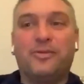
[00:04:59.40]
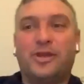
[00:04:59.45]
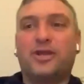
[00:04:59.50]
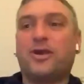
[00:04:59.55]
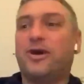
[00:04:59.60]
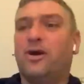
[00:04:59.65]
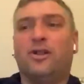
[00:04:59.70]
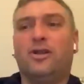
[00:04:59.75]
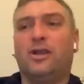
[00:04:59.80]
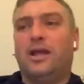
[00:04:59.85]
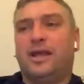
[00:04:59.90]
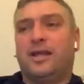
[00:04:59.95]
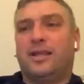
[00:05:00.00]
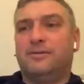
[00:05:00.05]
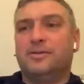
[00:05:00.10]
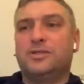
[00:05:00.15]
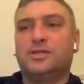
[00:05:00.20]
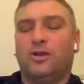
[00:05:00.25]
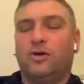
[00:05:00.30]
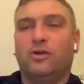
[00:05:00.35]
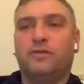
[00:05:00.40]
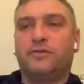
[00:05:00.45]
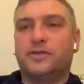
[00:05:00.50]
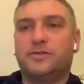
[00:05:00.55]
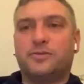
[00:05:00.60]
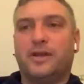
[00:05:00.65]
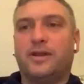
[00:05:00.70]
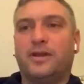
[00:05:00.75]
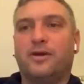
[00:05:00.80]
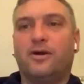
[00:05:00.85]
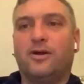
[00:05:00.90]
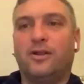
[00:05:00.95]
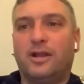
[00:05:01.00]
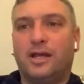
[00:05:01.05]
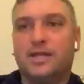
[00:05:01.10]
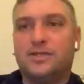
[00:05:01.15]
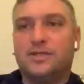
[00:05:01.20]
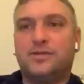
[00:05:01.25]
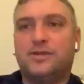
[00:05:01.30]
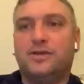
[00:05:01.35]
would have gone, like, there was a load of us went, all
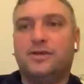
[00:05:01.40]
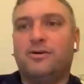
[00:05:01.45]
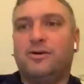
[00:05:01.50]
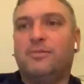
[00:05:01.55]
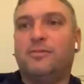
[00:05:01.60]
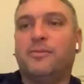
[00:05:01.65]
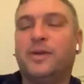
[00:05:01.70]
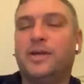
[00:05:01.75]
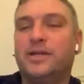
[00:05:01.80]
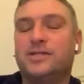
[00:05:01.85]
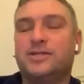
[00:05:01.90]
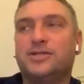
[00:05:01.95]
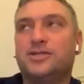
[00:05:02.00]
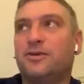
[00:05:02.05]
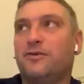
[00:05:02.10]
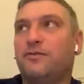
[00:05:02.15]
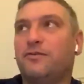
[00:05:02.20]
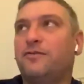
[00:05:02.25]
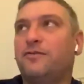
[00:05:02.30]
lads, all mates and stuff,